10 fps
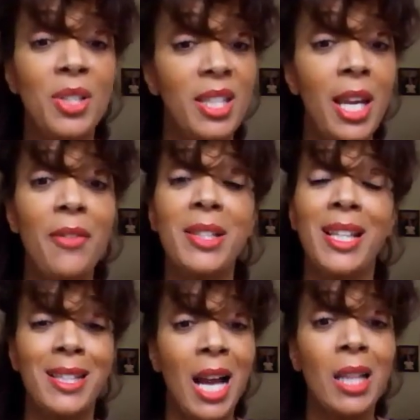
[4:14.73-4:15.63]
Stephens
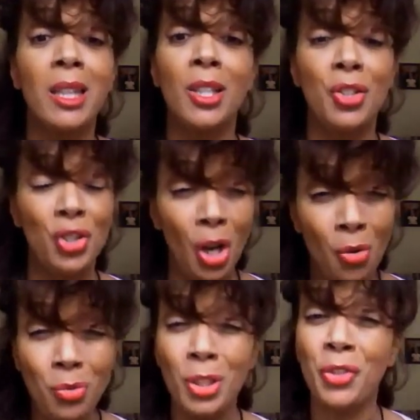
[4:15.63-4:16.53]
has got the
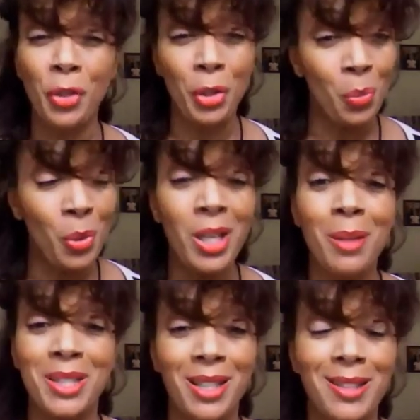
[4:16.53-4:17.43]
Joneses for the
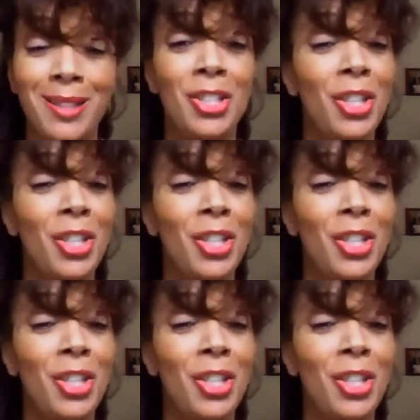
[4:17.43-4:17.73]
Williams sisters.